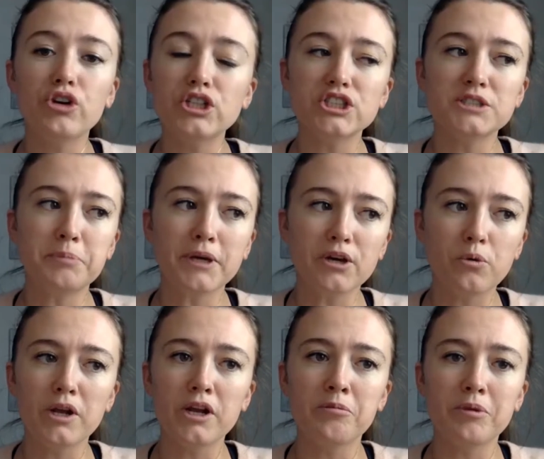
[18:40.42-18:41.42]
could just pick
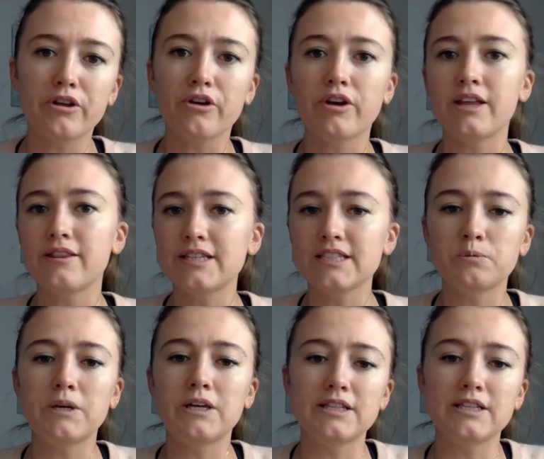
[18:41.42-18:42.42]
one and be like, okay, this
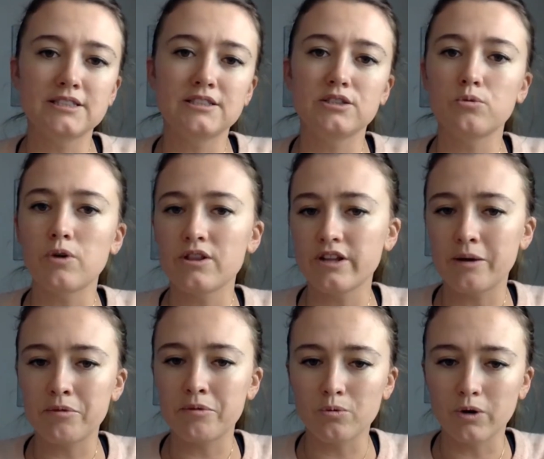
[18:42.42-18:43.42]
week this is the one that I'm
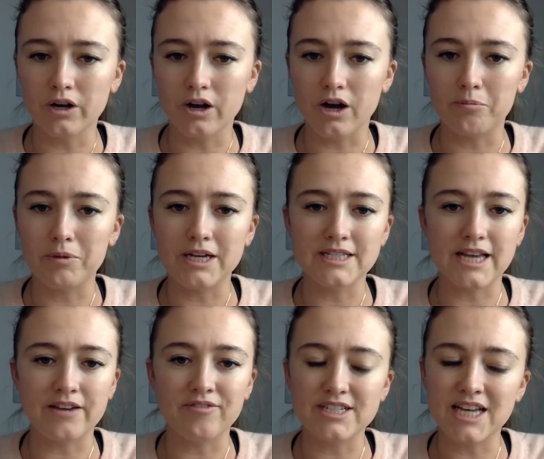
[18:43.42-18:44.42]
going to work on, because
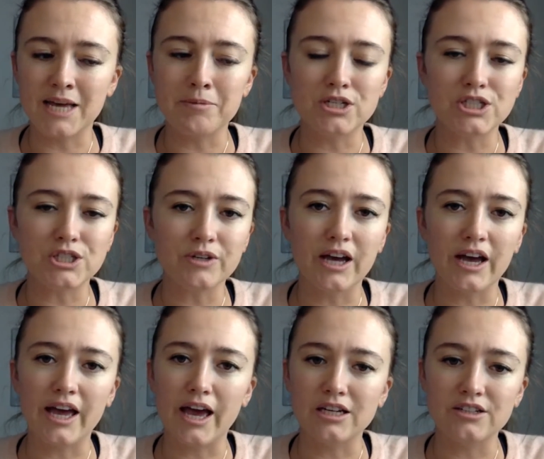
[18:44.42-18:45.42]
every time I do it,
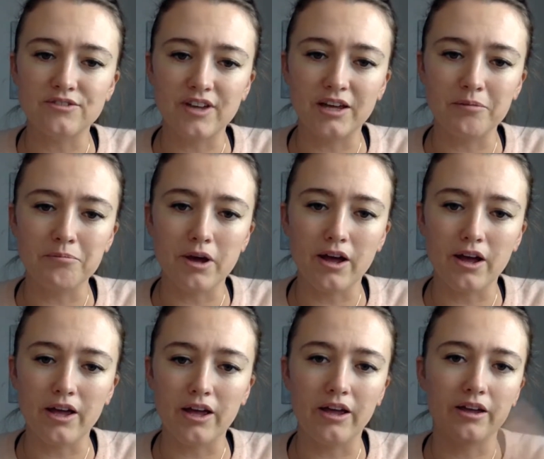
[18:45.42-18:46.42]
I activate
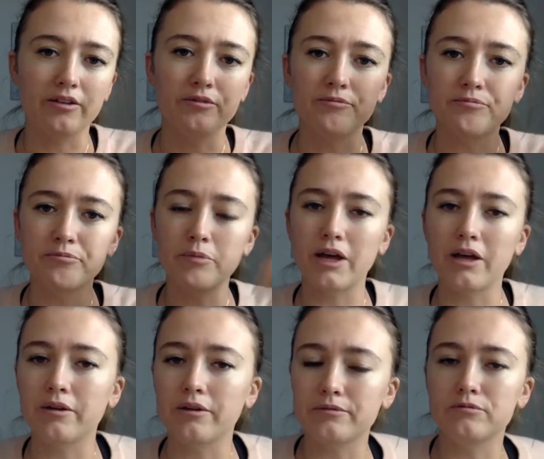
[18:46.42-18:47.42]
my
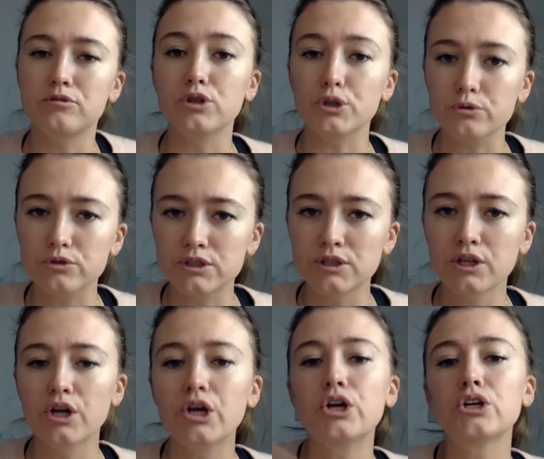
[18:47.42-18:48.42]
glutes.
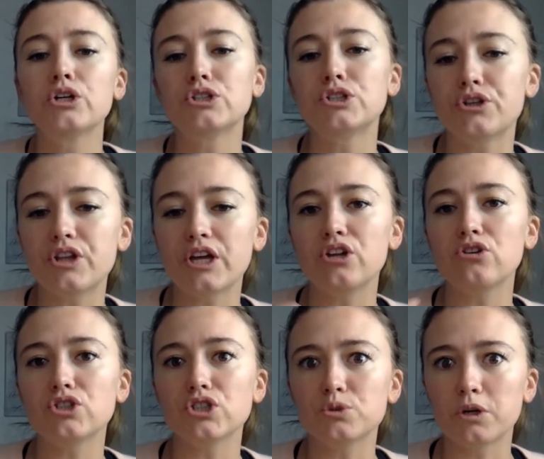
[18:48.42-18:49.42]
So then you
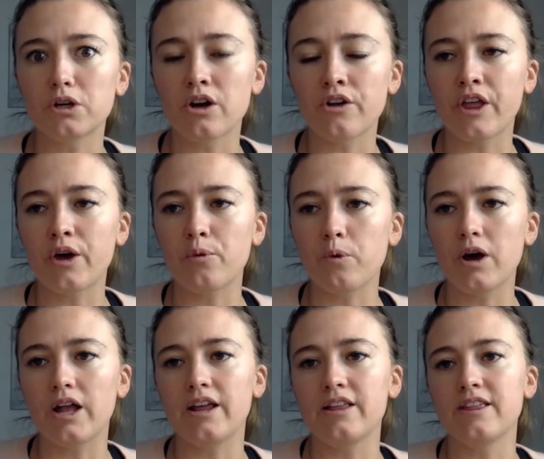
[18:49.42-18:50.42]
just work on that
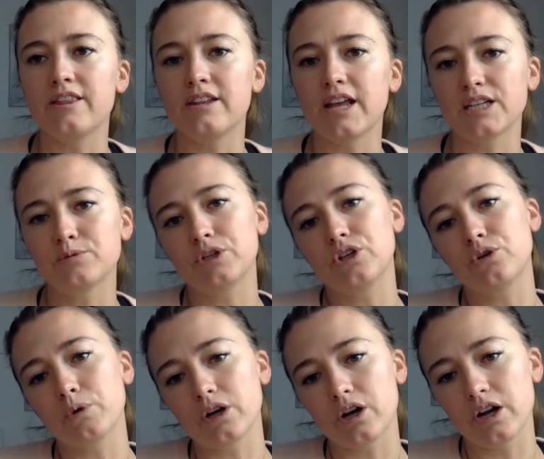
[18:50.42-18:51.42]
one, and then the next week you
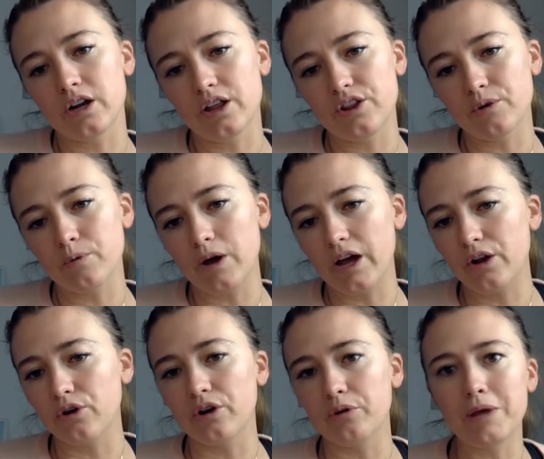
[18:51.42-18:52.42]
work on another one,
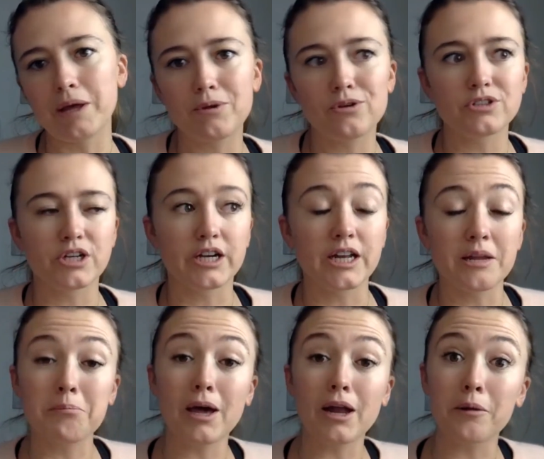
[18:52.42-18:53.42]
or maybe you start getting
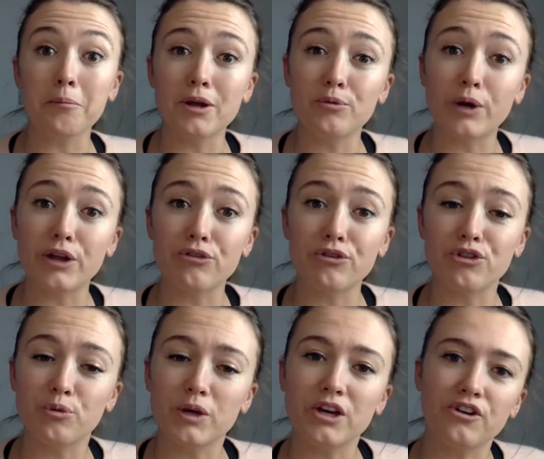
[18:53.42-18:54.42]
better midway through
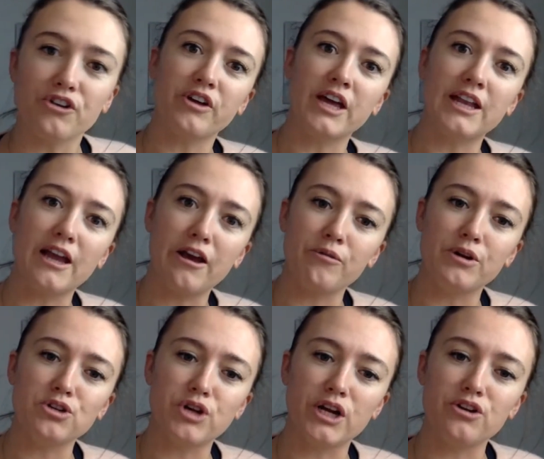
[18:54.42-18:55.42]
the week, and you're okay, now I want
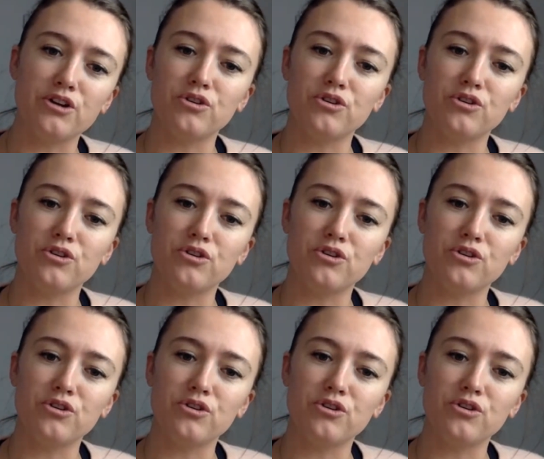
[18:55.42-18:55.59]
to try to do.